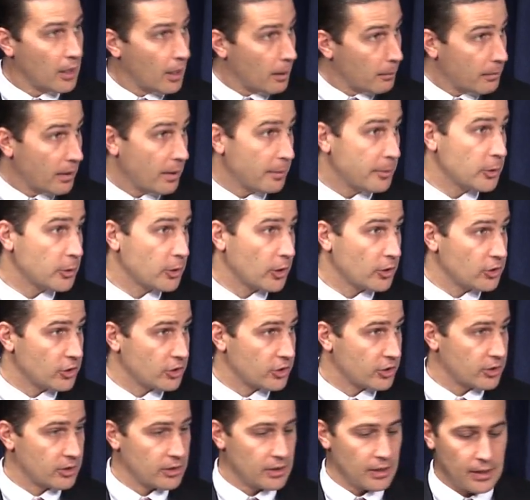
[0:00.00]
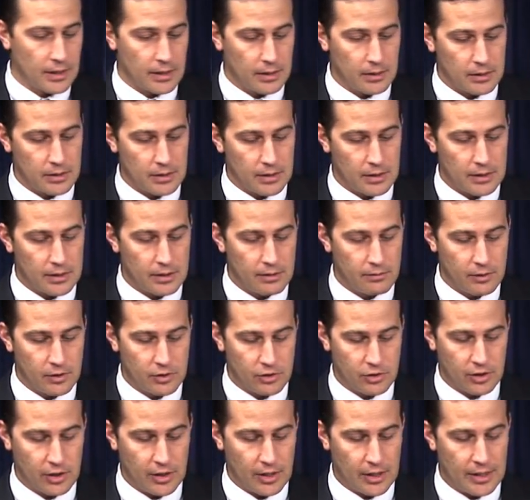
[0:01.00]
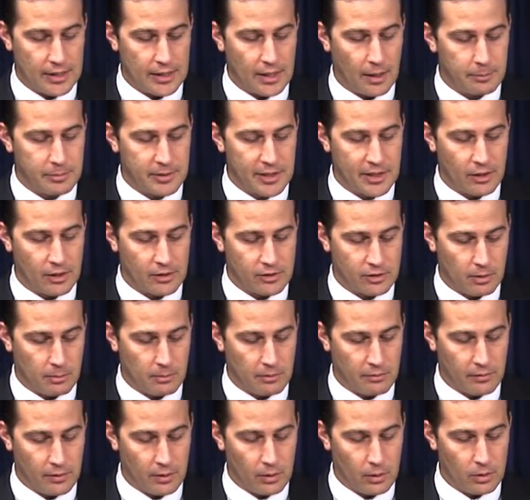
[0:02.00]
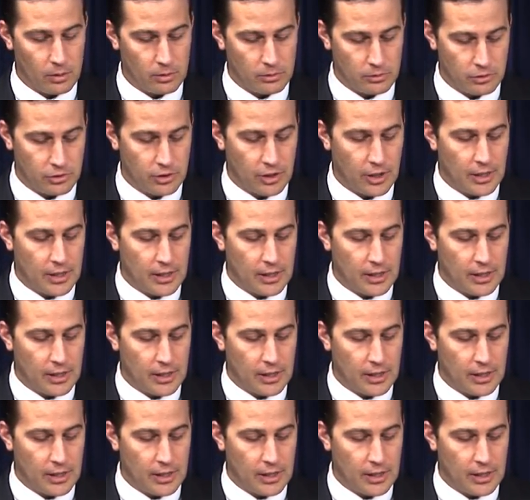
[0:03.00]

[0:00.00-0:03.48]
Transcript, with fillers: Maybe you could just uh, give us uh, an update on some of those.